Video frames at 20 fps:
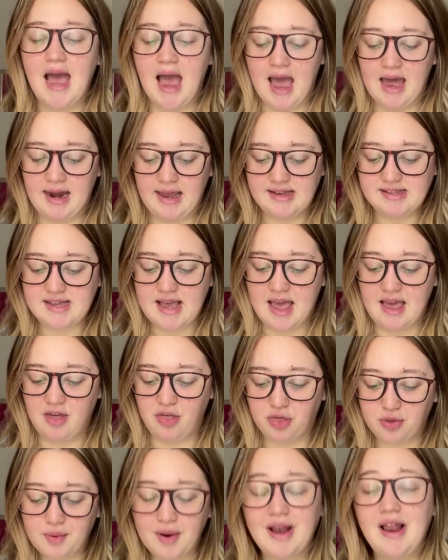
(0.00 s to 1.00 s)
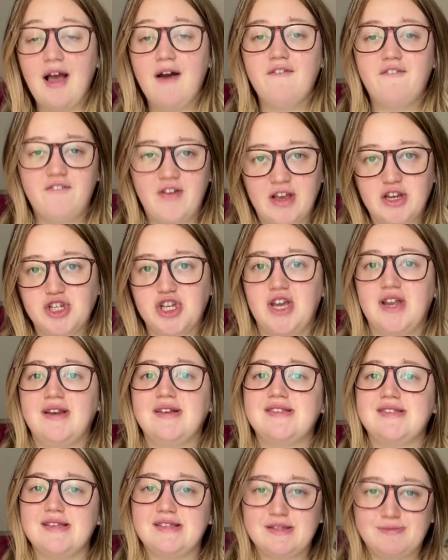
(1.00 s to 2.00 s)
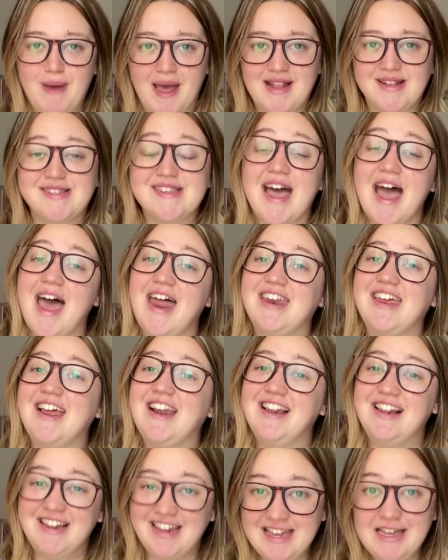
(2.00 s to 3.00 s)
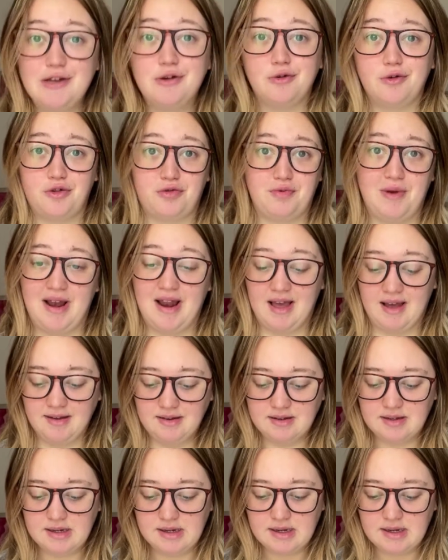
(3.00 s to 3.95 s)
And it's a thriller, fiction, suspense, and legal thriller.